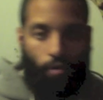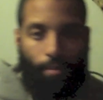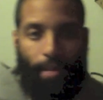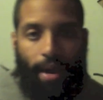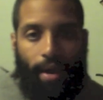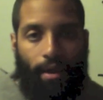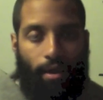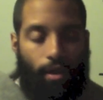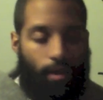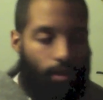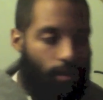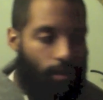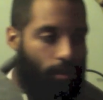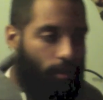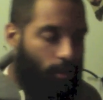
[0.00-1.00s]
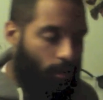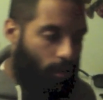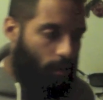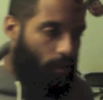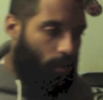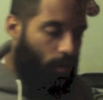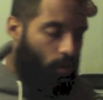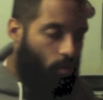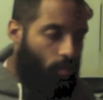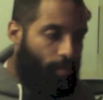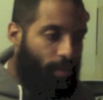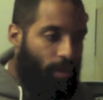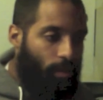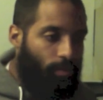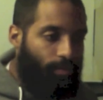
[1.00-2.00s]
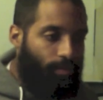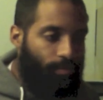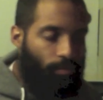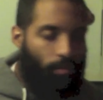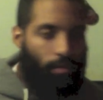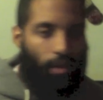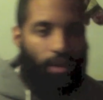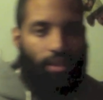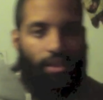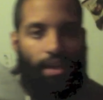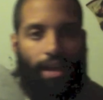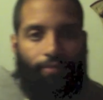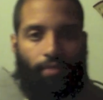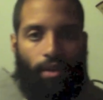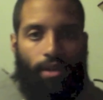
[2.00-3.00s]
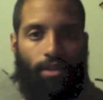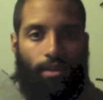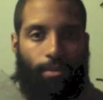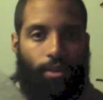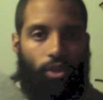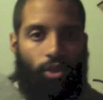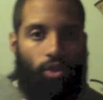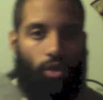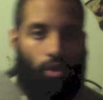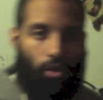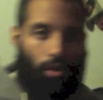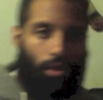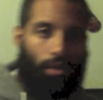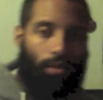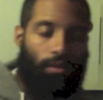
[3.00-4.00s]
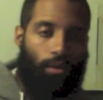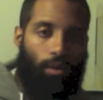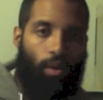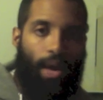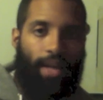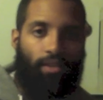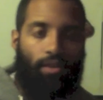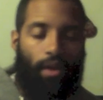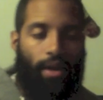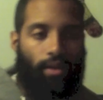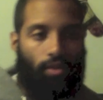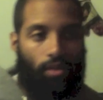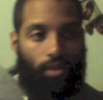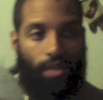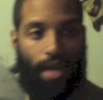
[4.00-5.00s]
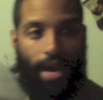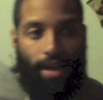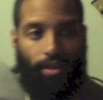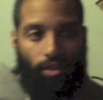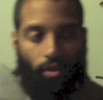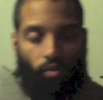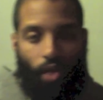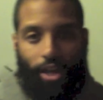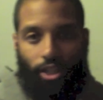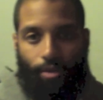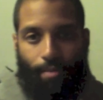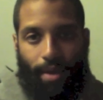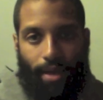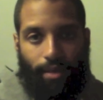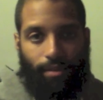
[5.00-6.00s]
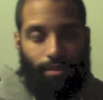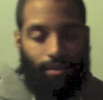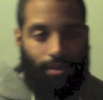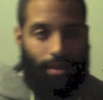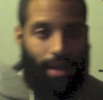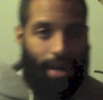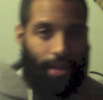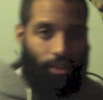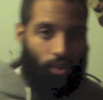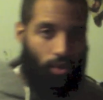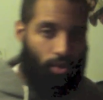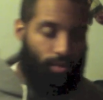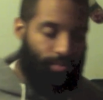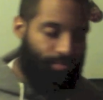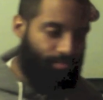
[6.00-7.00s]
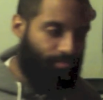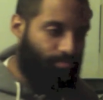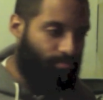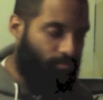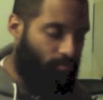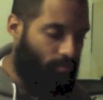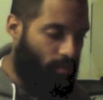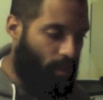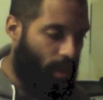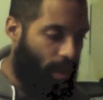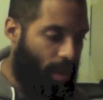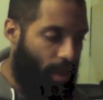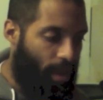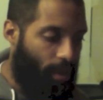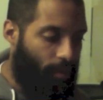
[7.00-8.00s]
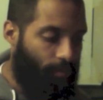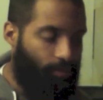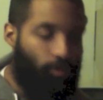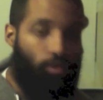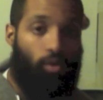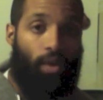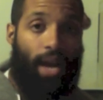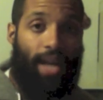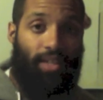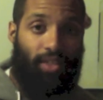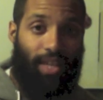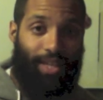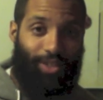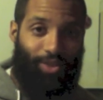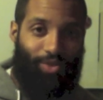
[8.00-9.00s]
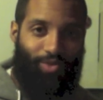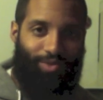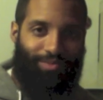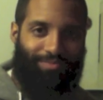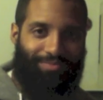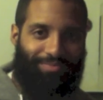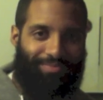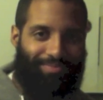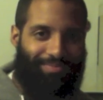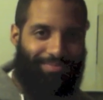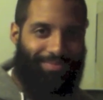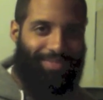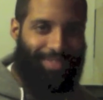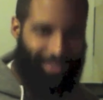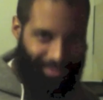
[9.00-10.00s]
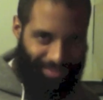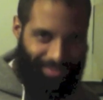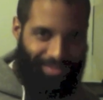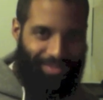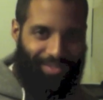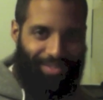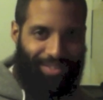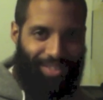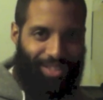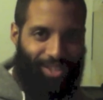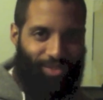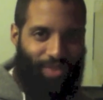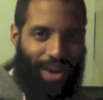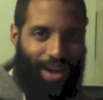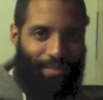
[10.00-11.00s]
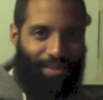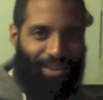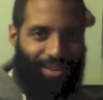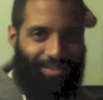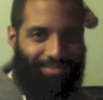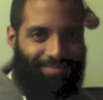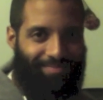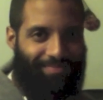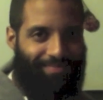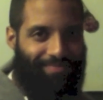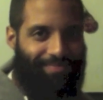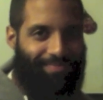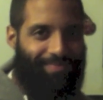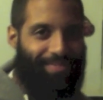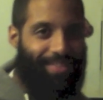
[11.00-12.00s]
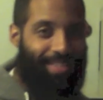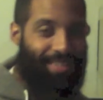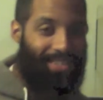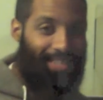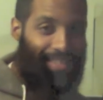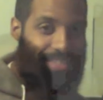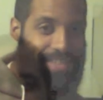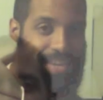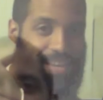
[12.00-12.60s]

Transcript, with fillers: my oatmeal and then after this I'm gonna show you a little ex exercise regimen that I do and you guys stay tuned this is Rob here all right